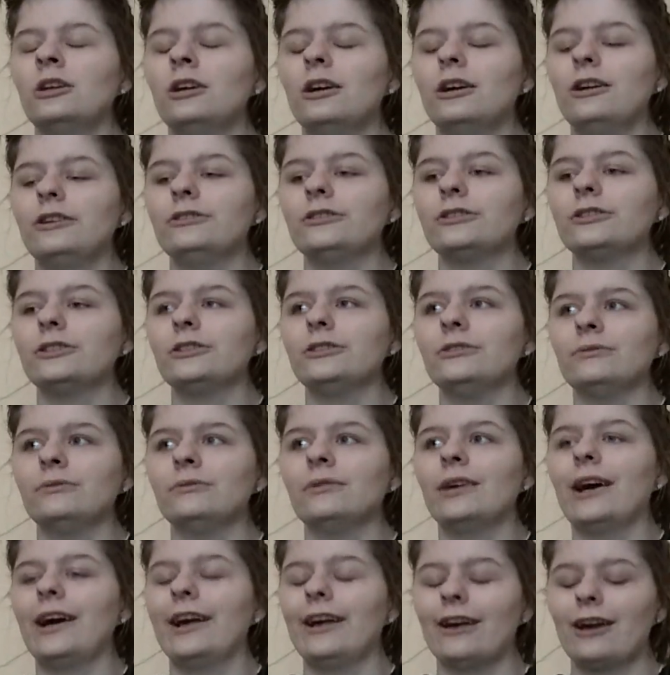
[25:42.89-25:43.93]
And she's,
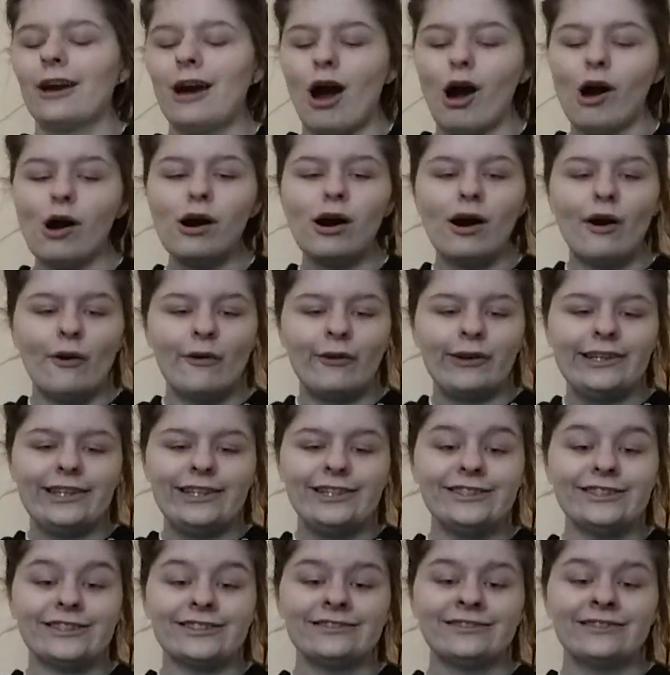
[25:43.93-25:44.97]
like, oh,
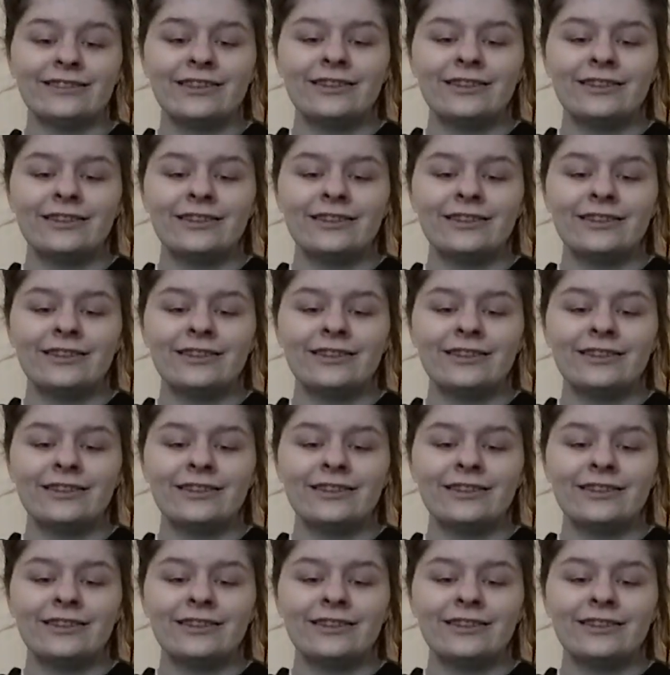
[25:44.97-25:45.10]
he's,